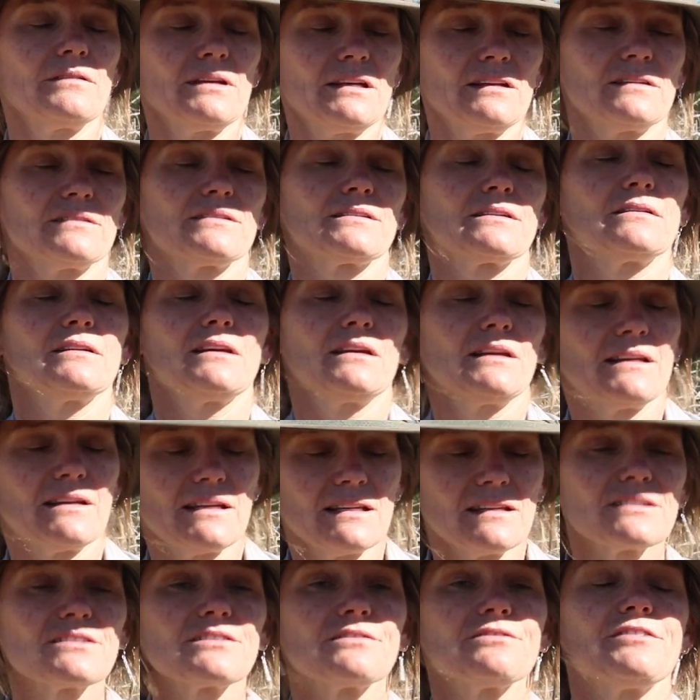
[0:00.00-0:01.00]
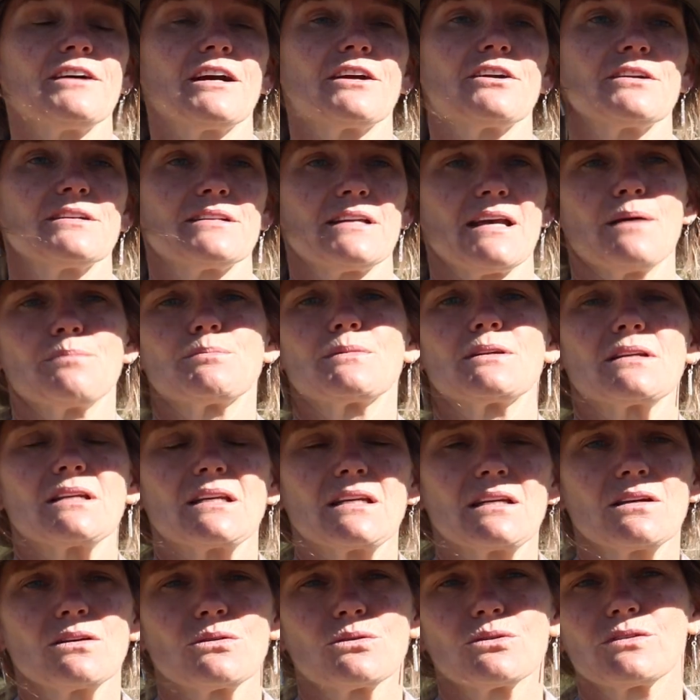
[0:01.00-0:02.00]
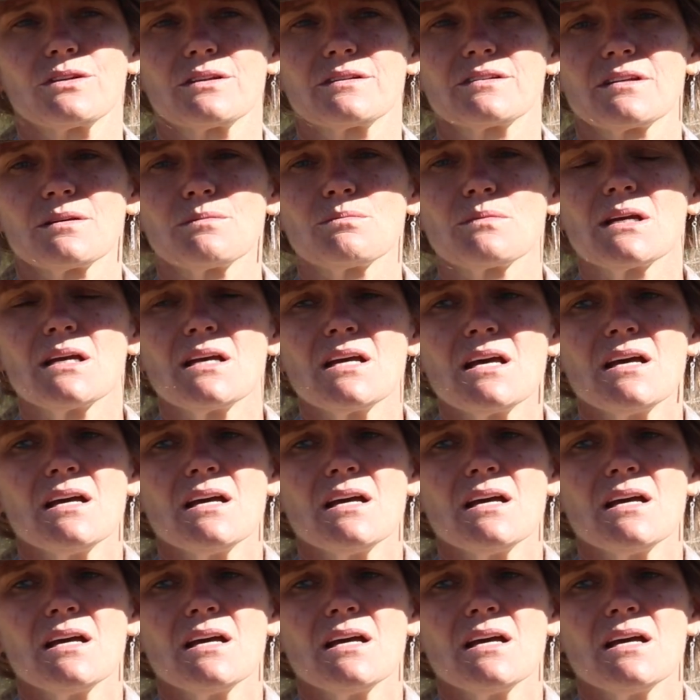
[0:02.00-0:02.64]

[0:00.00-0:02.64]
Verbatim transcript: is it is a fire adapted ecosystem.